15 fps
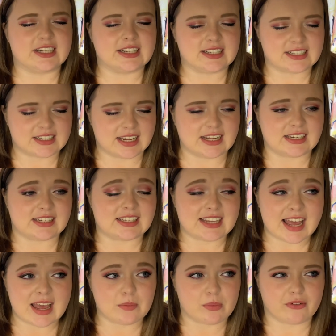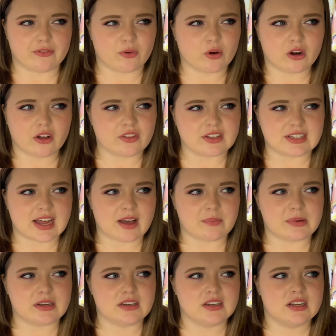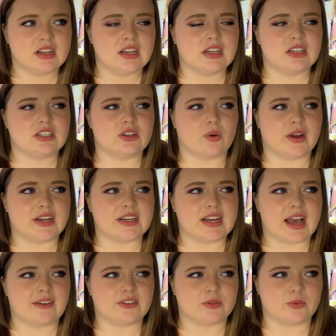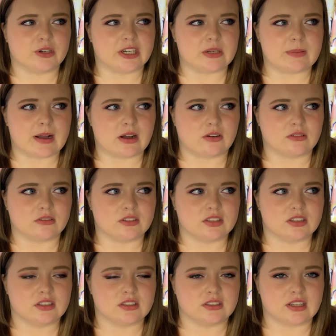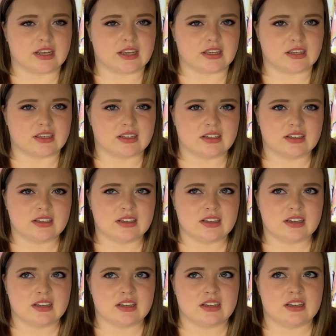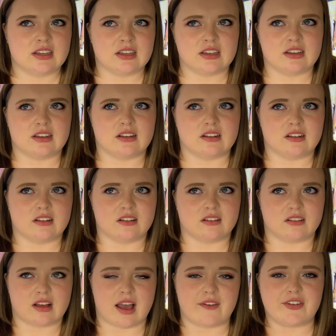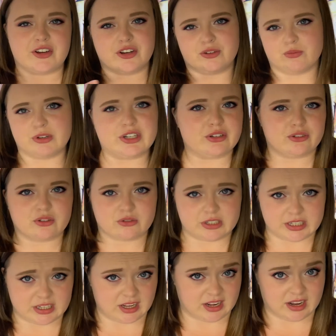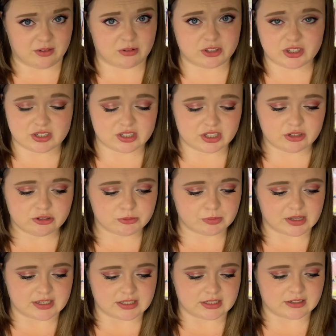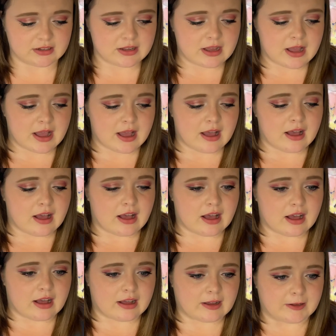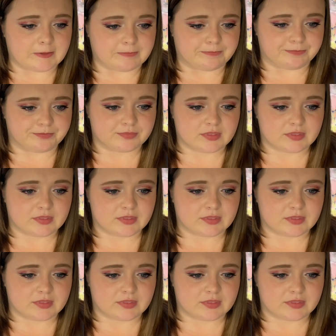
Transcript: date set before all this happened. So I didn't have to worry about like having to redo screening again, which is a huge blessing. But